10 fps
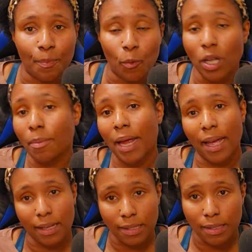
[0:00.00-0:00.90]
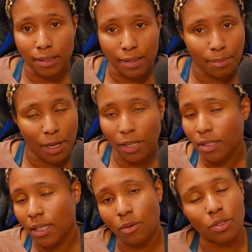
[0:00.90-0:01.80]
one of my exes, I'm not going
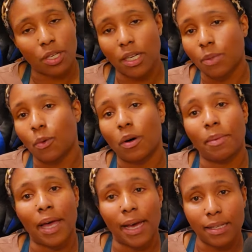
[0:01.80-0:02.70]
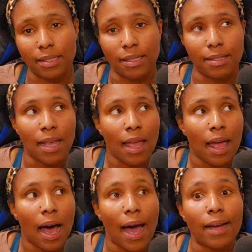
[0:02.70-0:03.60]
to say which ex, but one of my exes
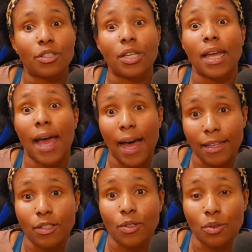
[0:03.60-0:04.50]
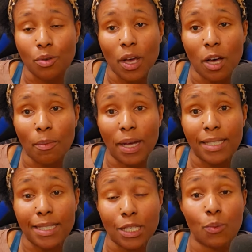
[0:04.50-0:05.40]
actually had to do help
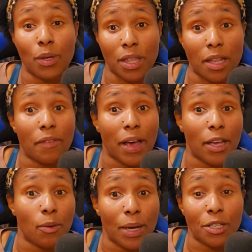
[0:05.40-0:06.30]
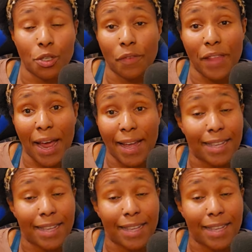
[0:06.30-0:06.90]
assist with an evaluation of that.